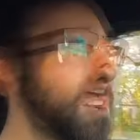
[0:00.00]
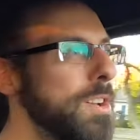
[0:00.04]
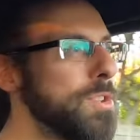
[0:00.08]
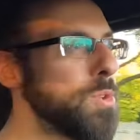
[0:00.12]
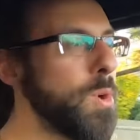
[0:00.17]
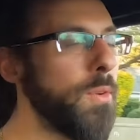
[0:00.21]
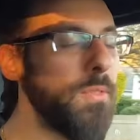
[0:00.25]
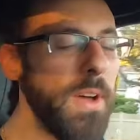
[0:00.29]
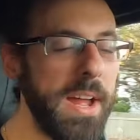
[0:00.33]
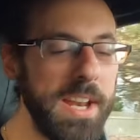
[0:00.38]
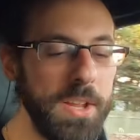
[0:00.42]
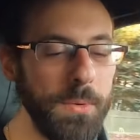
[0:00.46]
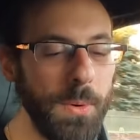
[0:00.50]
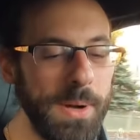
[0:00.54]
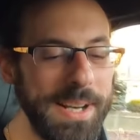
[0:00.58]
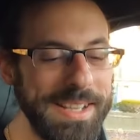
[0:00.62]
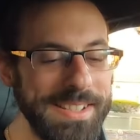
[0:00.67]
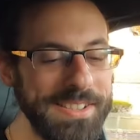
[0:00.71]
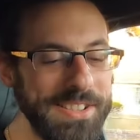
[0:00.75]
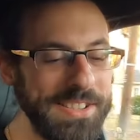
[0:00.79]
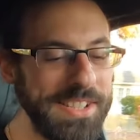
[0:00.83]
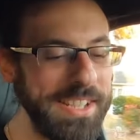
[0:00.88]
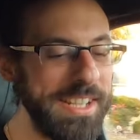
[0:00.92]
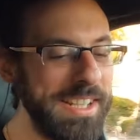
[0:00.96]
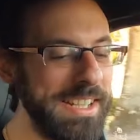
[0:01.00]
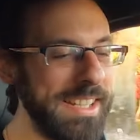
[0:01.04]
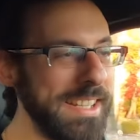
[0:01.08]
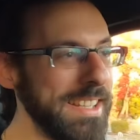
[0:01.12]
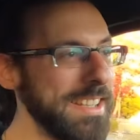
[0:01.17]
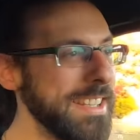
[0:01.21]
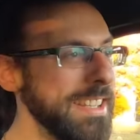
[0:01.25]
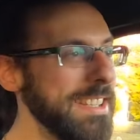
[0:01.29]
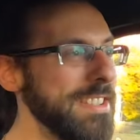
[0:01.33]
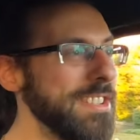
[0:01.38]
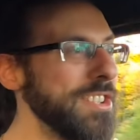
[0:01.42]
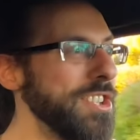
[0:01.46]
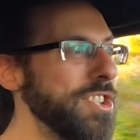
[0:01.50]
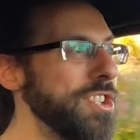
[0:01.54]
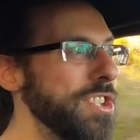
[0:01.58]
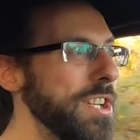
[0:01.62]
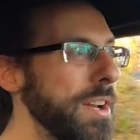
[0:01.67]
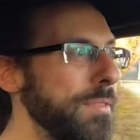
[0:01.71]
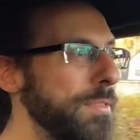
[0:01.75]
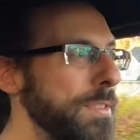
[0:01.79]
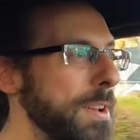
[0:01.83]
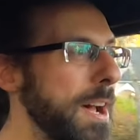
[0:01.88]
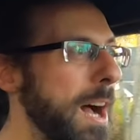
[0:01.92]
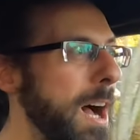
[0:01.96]
So if anyone has seen this
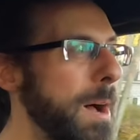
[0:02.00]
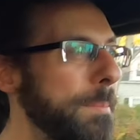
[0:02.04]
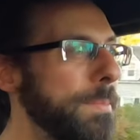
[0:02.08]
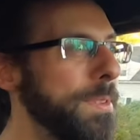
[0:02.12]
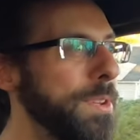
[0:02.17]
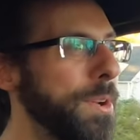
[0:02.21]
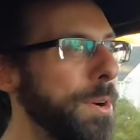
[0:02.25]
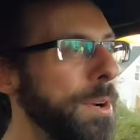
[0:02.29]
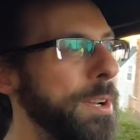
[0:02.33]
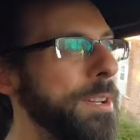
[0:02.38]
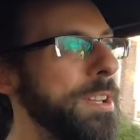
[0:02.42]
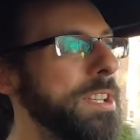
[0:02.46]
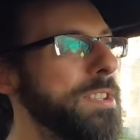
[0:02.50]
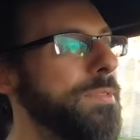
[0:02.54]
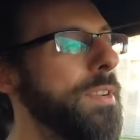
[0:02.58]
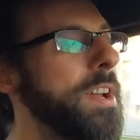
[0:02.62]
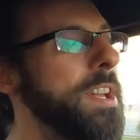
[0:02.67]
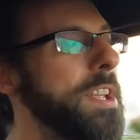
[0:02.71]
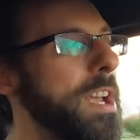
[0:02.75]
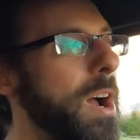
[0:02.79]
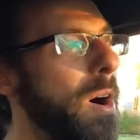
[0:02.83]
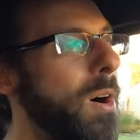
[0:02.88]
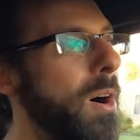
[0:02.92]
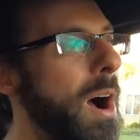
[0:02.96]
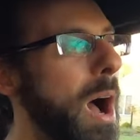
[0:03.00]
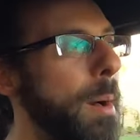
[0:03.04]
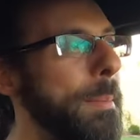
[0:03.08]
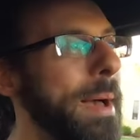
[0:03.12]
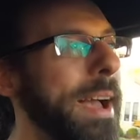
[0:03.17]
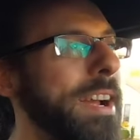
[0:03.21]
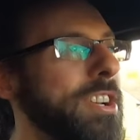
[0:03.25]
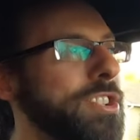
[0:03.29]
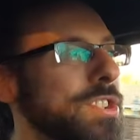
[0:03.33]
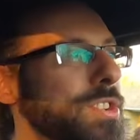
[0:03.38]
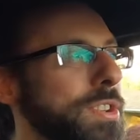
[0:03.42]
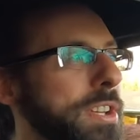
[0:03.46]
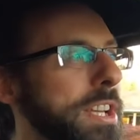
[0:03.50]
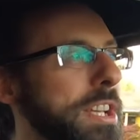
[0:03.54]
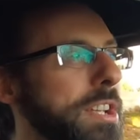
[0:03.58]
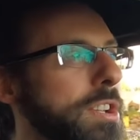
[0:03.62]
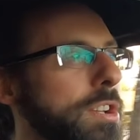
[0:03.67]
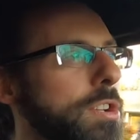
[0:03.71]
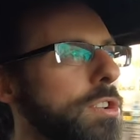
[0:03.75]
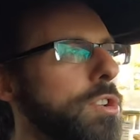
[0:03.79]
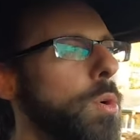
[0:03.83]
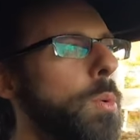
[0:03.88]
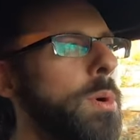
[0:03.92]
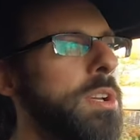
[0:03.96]
shift knob during this video, I'm actually
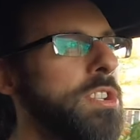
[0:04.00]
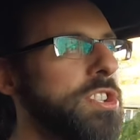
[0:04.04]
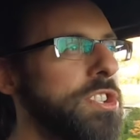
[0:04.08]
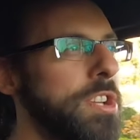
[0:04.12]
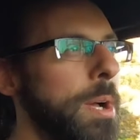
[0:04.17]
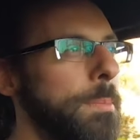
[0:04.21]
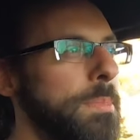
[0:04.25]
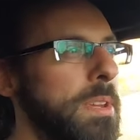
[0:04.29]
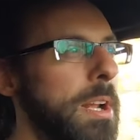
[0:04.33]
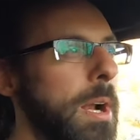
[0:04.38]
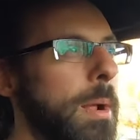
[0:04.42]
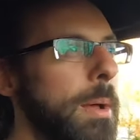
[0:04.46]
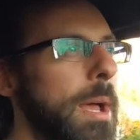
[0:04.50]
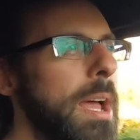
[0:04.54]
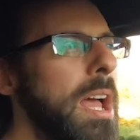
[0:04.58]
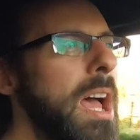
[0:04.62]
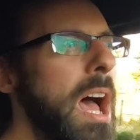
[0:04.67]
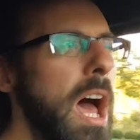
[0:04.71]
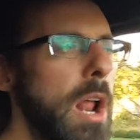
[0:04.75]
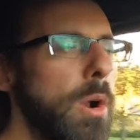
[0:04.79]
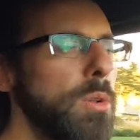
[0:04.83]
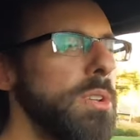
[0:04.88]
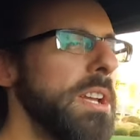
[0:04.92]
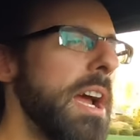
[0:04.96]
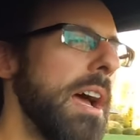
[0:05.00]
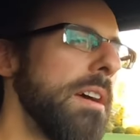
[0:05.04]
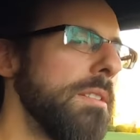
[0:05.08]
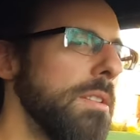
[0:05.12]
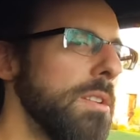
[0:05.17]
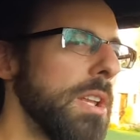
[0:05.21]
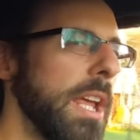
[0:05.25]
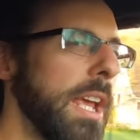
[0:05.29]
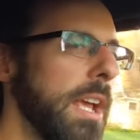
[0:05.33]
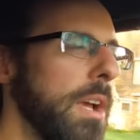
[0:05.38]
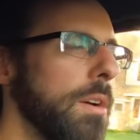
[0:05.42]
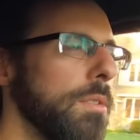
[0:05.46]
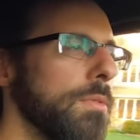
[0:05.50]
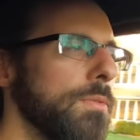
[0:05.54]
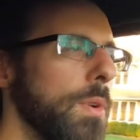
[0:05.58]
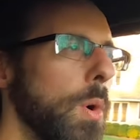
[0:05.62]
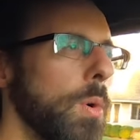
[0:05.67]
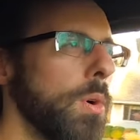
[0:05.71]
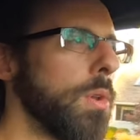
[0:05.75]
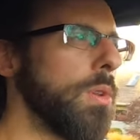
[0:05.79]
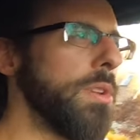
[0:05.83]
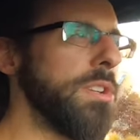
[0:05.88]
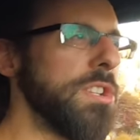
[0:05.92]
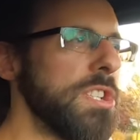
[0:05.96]
doing something. I don't think I like
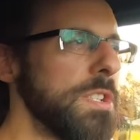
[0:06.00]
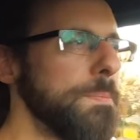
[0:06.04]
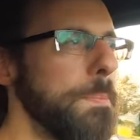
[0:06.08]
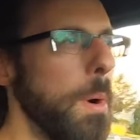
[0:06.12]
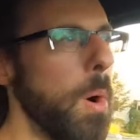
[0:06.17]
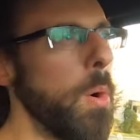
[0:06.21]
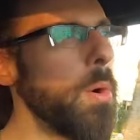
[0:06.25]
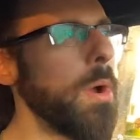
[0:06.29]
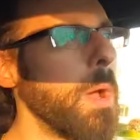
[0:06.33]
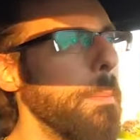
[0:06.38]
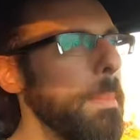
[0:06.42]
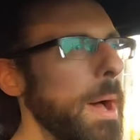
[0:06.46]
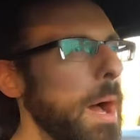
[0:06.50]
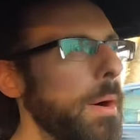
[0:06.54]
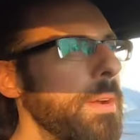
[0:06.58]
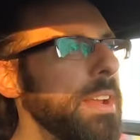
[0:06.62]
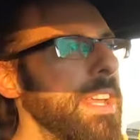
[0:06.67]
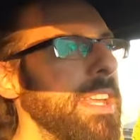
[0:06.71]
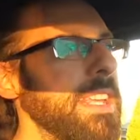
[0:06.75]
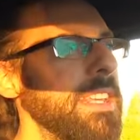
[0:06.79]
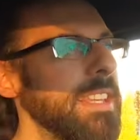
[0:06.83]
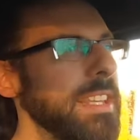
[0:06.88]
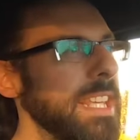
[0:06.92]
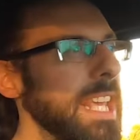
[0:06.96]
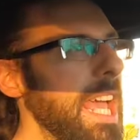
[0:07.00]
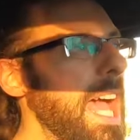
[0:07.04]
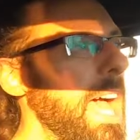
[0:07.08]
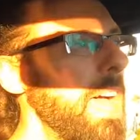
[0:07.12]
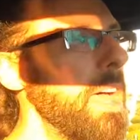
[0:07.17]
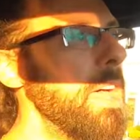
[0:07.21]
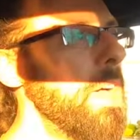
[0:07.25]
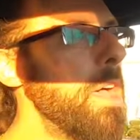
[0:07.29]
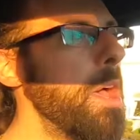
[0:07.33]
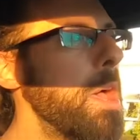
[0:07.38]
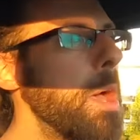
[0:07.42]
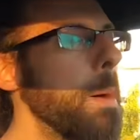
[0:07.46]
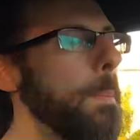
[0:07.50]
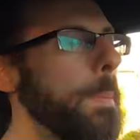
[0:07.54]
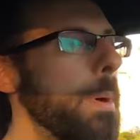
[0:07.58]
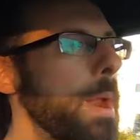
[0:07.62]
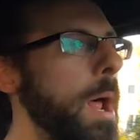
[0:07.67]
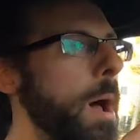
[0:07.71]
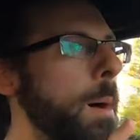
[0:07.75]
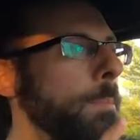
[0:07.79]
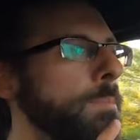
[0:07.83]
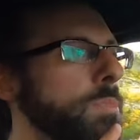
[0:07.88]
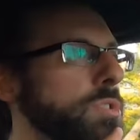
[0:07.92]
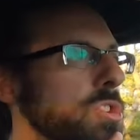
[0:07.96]
vocally spoke about it yet, but
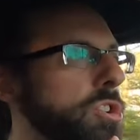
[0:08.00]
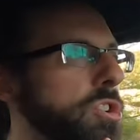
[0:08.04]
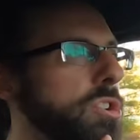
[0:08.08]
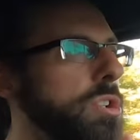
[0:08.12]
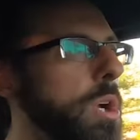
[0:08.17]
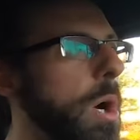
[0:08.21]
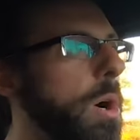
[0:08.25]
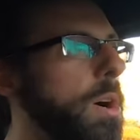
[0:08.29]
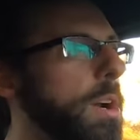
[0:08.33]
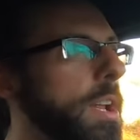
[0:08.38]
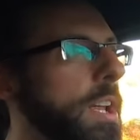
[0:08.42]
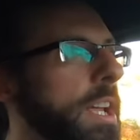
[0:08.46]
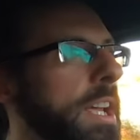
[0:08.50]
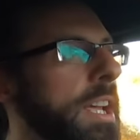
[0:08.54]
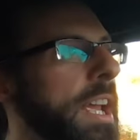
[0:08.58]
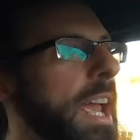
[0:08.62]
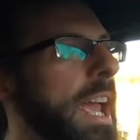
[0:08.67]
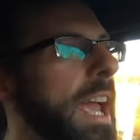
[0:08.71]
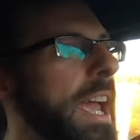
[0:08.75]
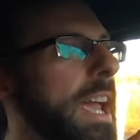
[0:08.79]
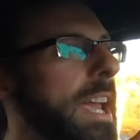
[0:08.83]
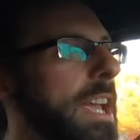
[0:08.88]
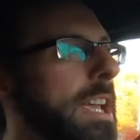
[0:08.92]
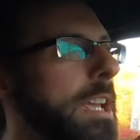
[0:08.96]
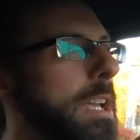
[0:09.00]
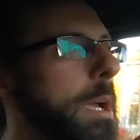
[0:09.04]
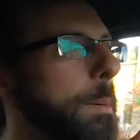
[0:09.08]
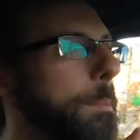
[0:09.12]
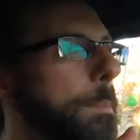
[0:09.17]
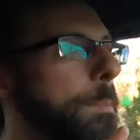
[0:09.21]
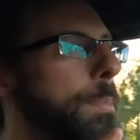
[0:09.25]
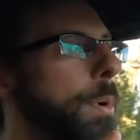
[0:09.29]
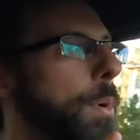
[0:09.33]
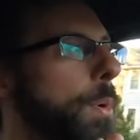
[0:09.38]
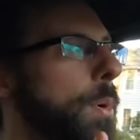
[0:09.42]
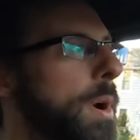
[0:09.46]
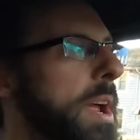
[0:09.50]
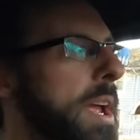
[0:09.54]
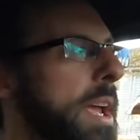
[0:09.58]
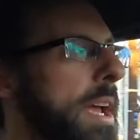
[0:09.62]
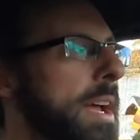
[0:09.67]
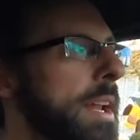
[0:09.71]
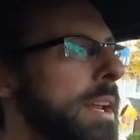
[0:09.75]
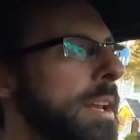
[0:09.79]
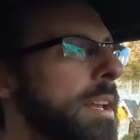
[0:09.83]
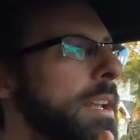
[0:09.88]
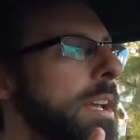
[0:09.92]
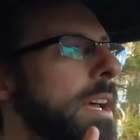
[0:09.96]
I'm starting a
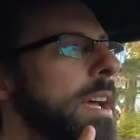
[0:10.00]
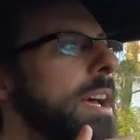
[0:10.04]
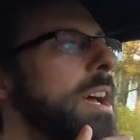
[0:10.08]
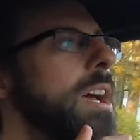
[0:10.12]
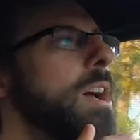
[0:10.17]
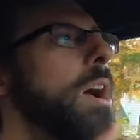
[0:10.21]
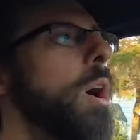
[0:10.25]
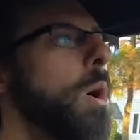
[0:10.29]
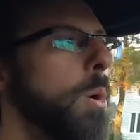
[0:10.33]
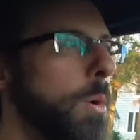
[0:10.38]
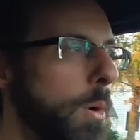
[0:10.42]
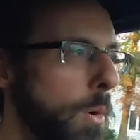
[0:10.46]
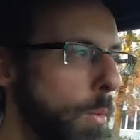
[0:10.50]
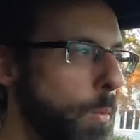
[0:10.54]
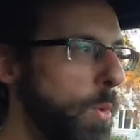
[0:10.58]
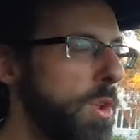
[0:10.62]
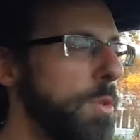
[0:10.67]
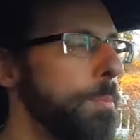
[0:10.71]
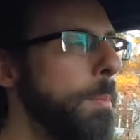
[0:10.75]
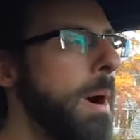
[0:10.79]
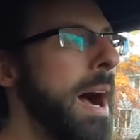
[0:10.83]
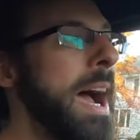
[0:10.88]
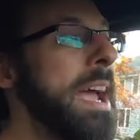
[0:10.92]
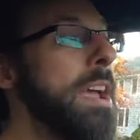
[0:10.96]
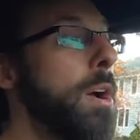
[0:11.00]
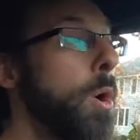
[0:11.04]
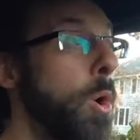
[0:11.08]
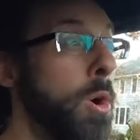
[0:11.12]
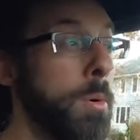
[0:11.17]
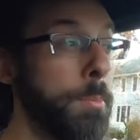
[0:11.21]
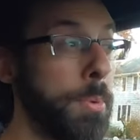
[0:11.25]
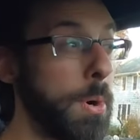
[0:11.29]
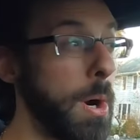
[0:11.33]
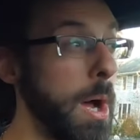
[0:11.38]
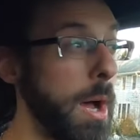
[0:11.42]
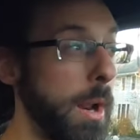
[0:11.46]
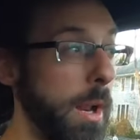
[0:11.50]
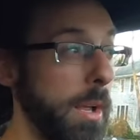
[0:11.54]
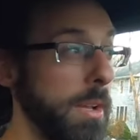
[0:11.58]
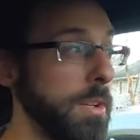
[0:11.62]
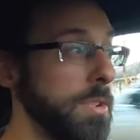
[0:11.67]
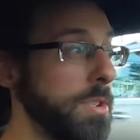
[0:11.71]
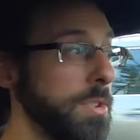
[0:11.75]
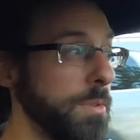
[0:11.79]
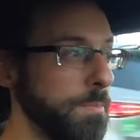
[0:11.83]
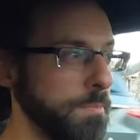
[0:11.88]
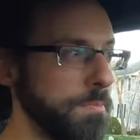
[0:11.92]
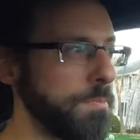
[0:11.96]
brand with my own
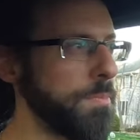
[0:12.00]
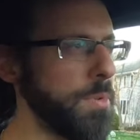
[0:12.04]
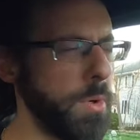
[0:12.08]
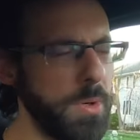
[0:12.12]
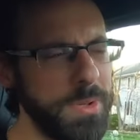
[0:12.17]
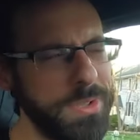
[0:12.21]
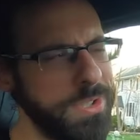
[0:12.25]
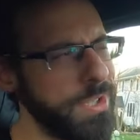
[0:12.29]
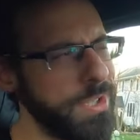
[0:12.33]
products, so to